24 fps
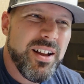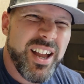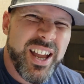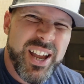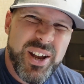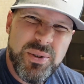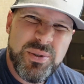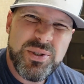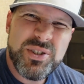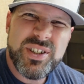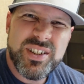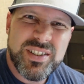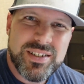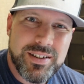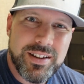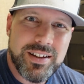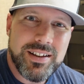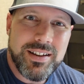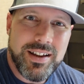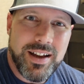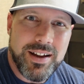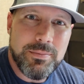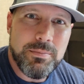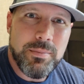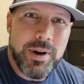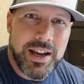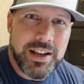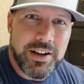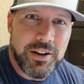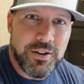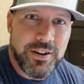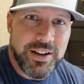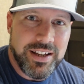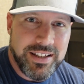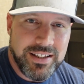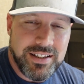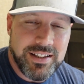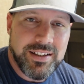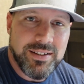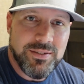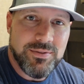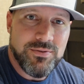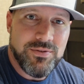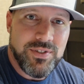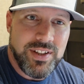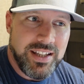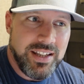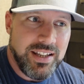It was just a minor
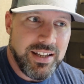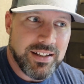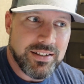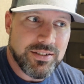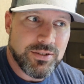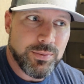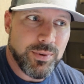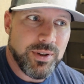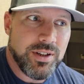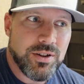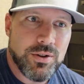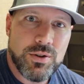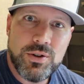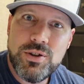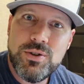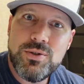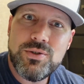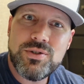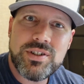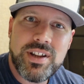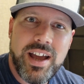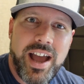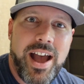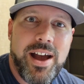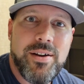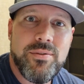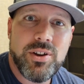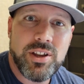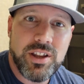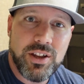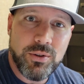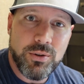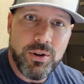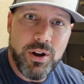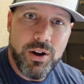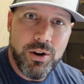inconvenience when you're used to having your